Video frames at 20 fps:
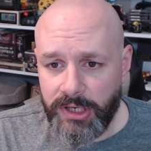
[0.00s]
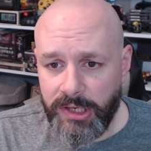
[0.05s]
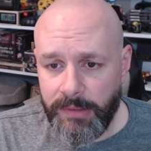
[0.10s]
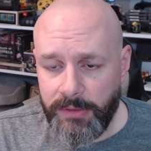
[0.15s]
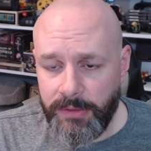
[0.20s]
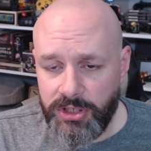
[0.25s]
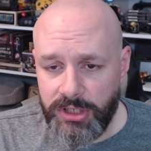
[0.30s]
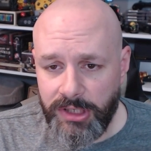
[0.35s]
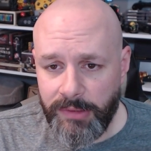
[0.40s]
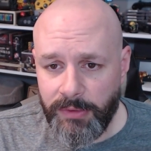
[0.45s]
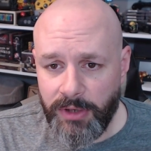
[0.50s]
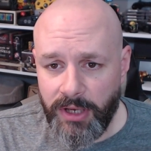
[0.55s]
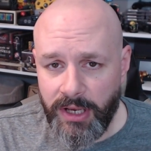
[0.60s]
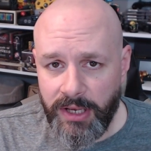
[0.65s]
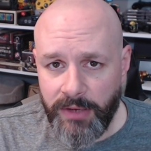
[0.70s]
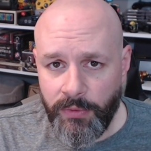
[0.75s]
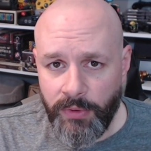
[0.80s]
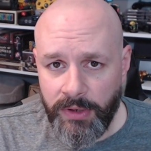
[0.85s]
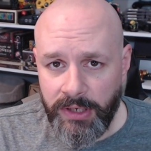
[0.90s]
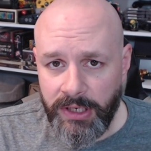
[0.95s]

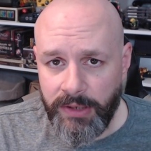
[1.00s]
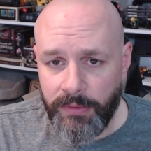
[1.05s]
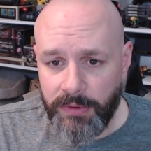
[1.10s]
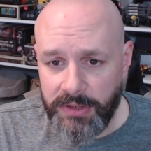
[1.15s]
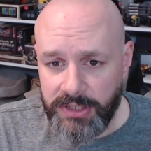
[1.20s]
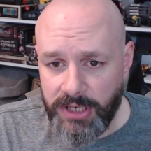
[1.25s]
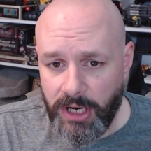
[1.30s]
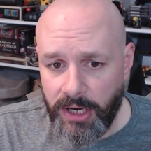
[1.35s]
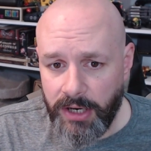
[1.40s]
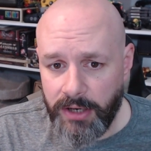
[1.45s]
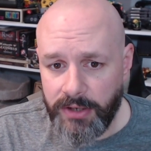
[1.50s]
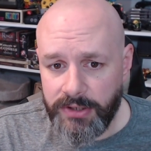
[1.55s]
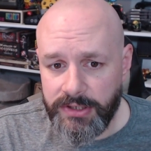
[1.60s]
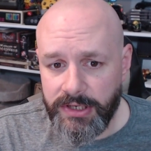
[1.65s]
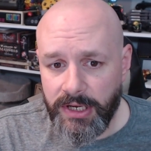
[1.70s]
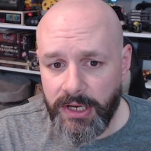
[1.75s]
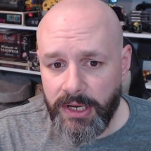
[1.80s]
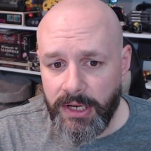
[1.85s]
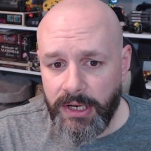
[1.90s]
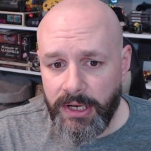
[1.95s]
Kimishima when he
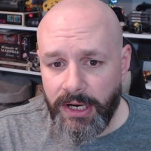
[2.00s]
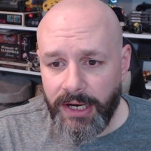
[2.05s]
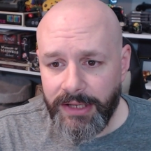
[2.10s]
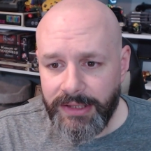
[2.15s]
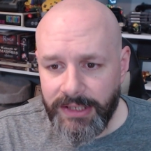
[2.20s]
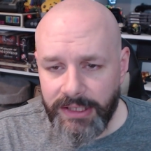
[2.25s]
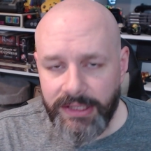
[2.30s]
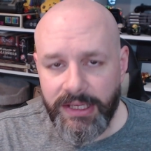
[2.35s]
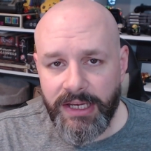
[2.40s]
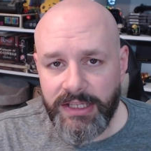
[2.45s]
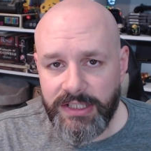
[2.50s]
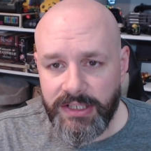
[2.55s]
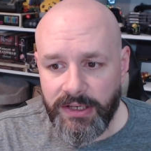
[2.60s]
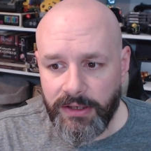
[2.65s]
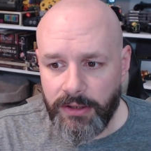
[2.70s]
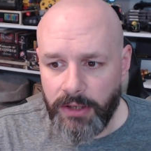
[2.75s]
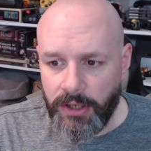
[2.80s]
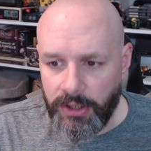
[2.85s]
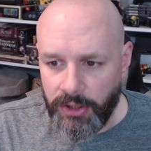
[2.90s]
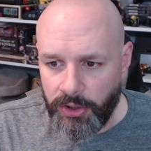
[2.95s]
retires, I think that's
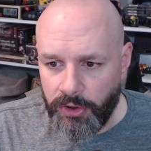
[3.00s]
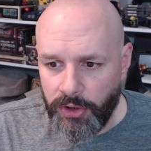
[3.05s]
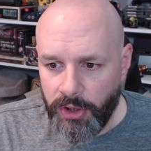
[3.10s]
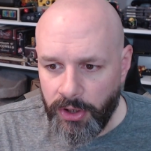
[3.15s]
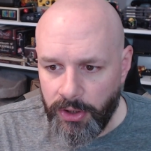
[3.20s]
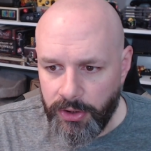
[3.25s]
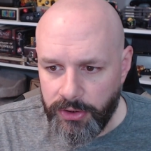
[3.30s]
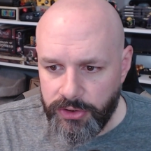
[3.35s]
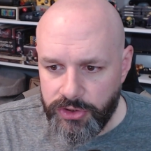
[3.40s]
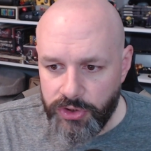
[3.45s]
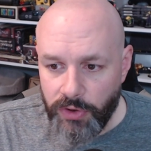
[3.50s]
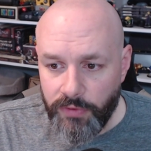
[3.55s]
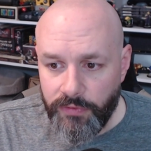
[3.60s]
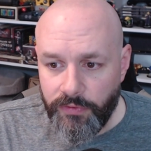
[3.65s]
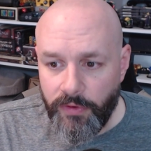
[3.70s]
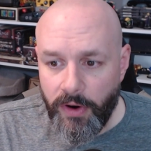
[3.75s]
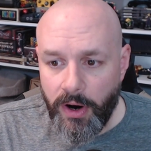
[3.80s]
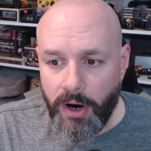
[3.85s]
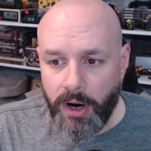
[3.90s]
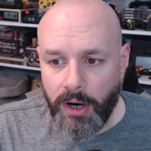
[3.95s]
a so
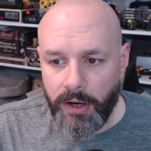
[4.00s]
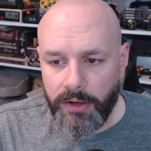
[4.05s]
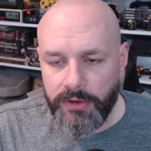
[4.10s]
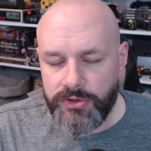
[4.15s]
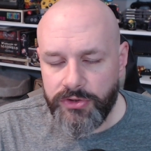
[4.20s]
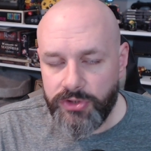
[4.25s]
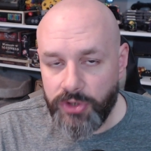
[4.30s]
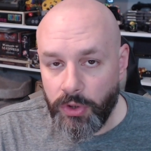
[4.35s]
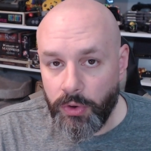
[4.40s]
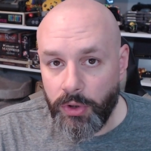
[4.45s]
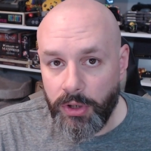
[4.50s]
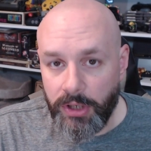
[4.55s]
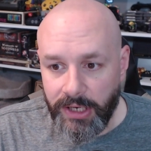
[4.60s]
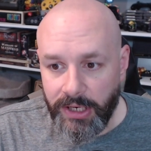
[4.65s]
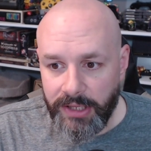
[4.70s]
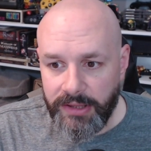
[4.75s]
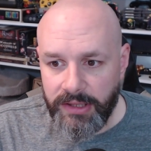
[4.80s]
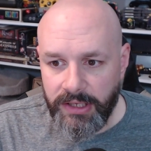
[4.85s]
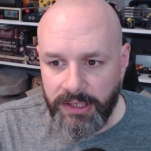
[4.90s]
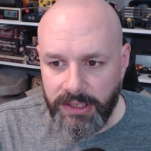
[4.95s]
far so good.
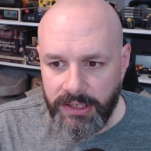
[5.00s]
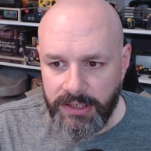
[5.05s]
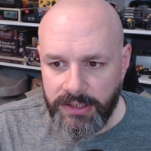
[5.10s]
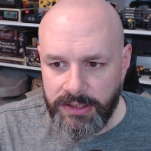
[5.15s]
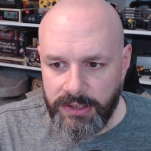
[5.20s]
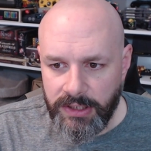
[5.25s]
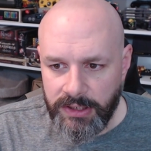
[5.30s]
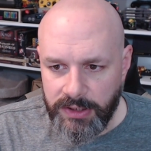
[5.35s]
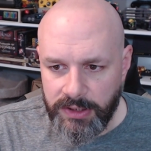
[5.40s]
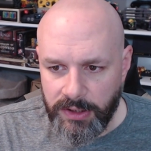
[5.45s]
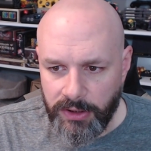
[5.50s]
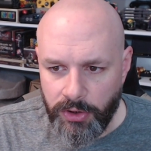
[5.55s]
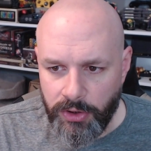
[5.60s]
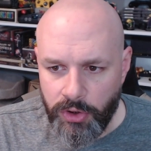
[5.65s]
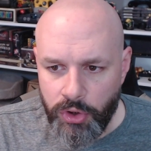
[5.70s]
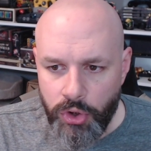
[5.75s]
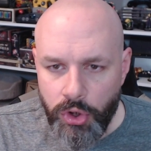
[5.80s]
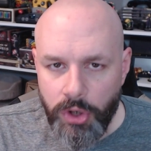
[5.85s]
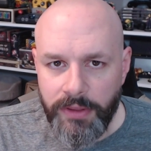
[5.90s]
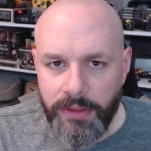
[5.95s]
I think it's a
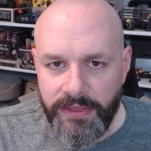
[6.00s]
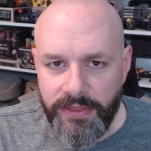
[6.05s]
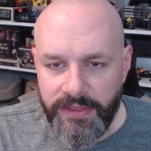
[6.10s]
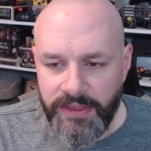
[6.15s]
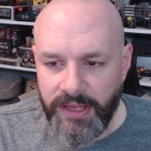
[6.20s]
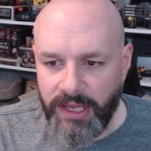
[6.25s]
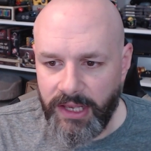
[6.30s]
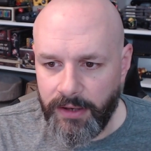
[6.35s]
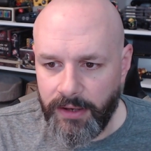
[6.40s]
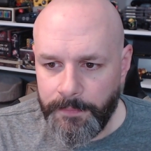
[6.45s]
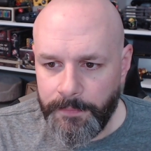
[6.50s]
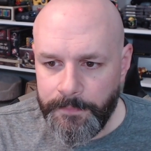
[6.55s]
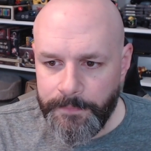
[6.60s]
good thing,